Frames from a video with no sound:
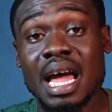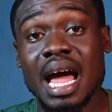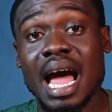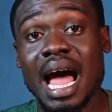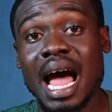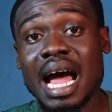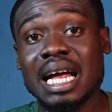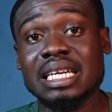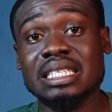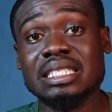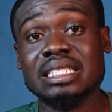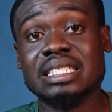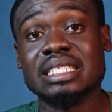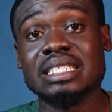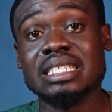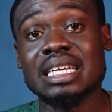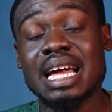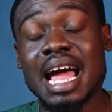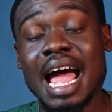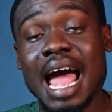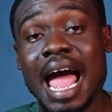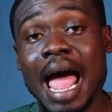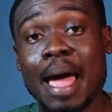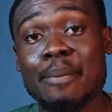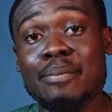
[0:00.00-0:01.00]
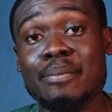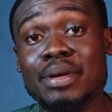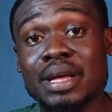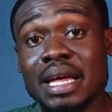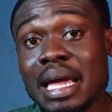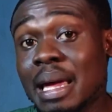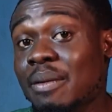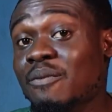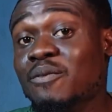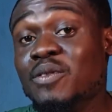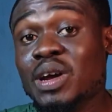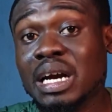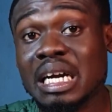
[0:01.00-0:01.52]
and I
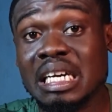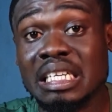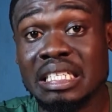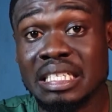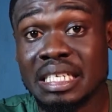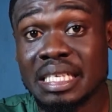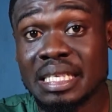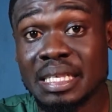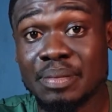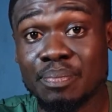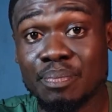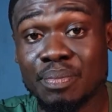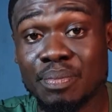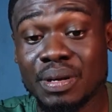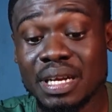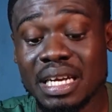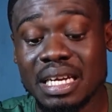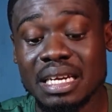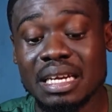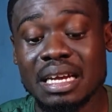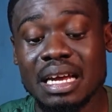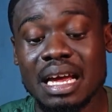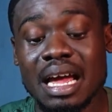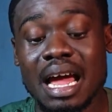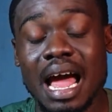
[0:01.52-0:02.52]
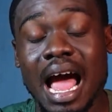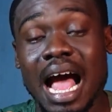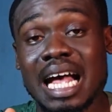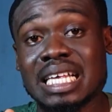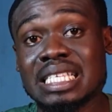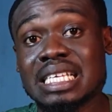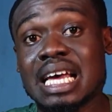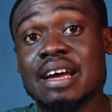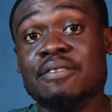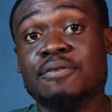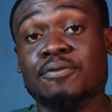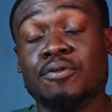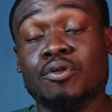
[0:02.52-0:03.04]
became very disciplined
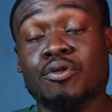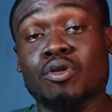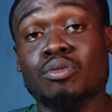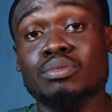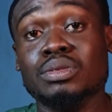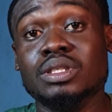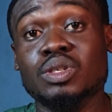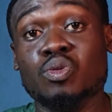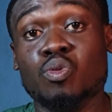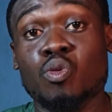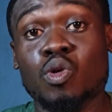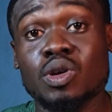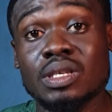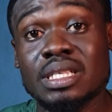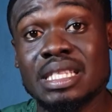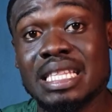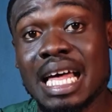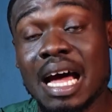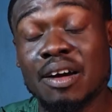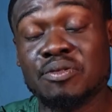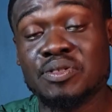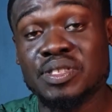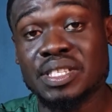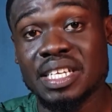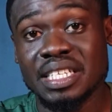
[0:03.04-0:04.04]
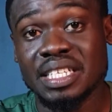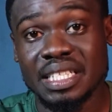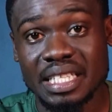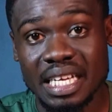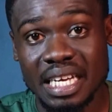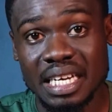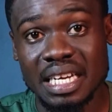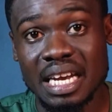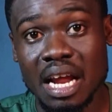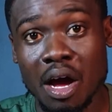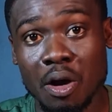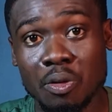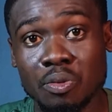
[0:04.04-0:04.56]
aside from the ones that I've
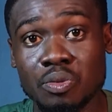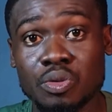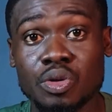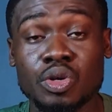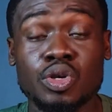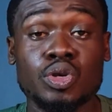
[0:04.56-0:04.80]
stated now.